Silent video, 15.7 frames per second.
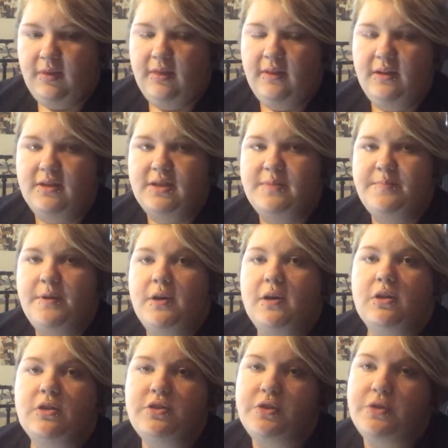They
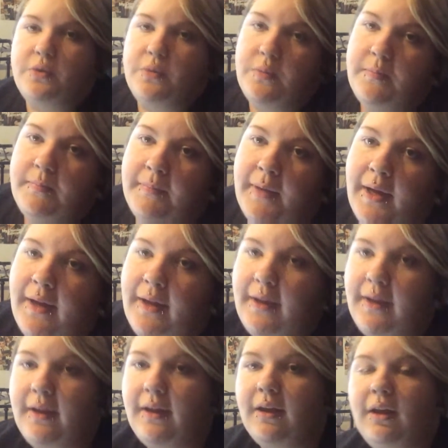spoke to
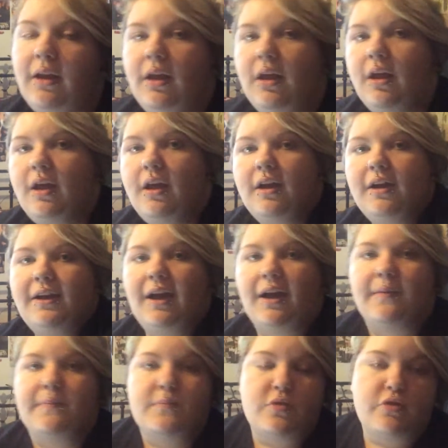my
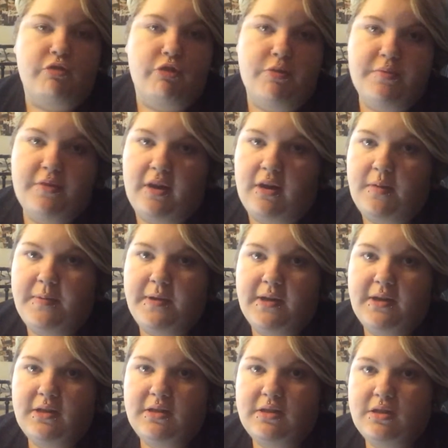CAMS group
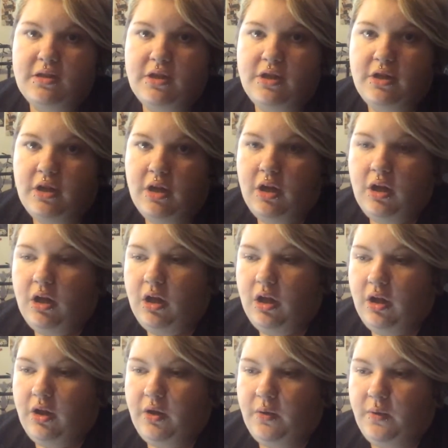therapist,
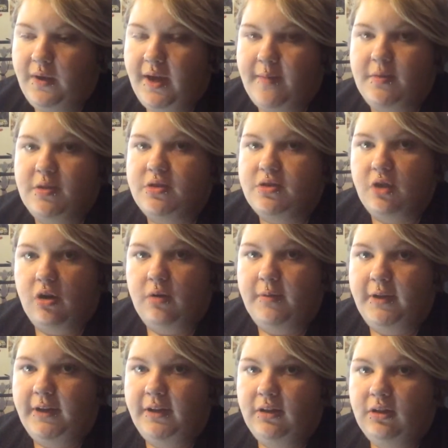who came and saw
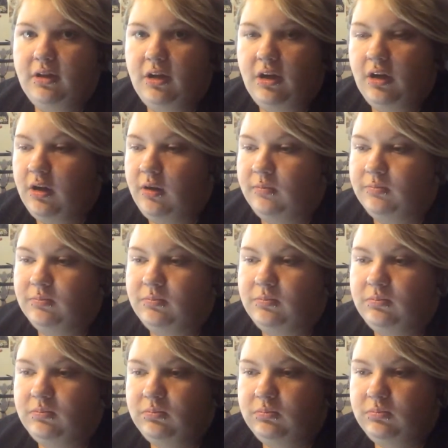me, and
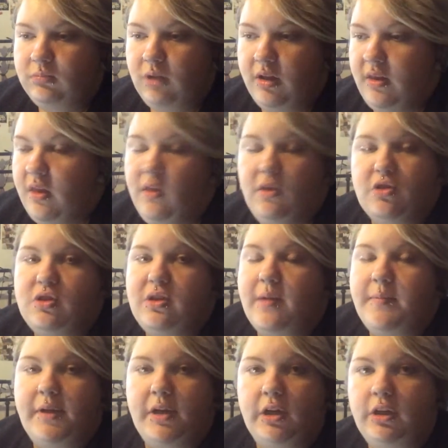then just
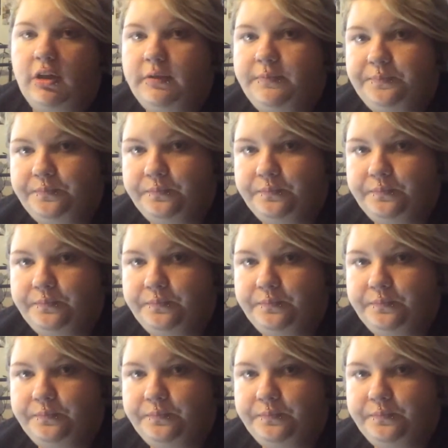let me go.